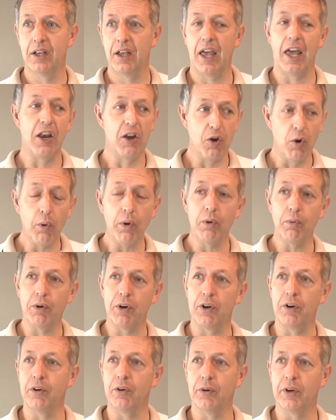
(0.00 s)
and knowing
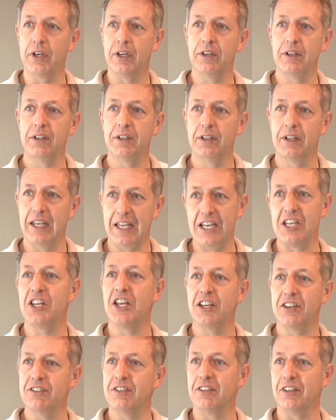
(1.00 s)
what you're doing
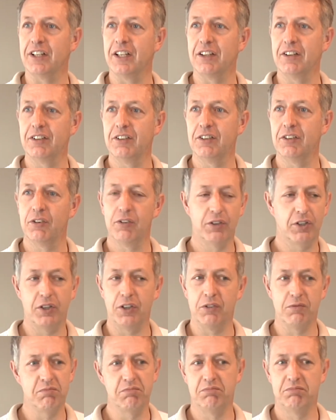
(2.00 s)
intentionally
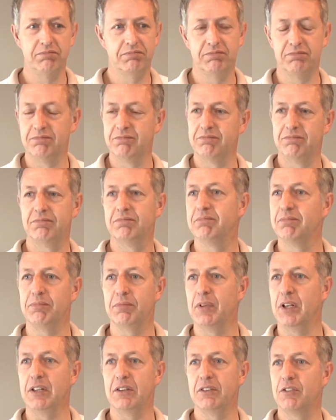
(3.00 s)
could
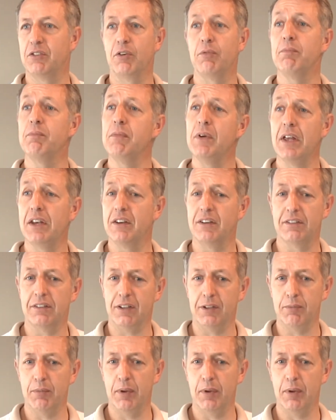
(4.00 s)
be tremendously